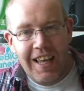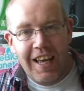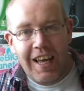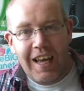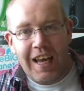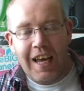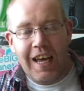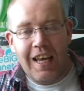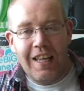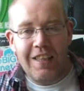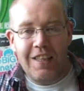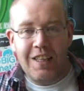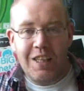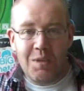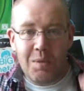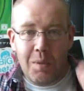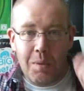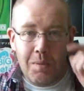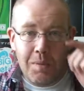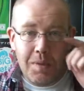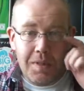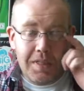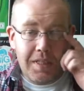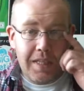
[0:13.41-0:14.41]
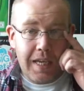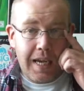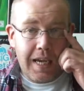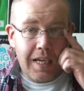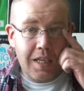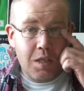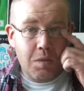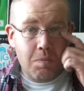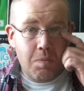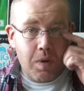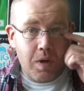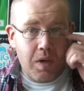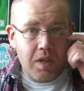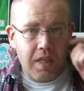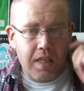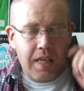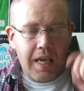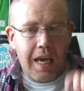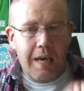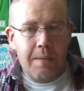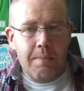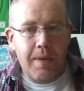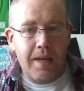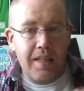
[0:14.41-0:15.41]
And this one was asked by
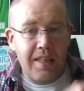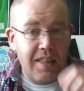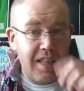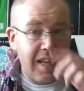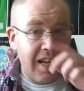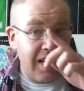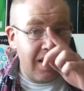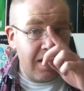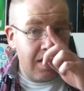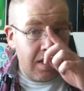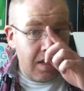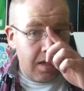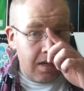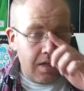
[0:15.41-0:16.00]
TheGameManDan,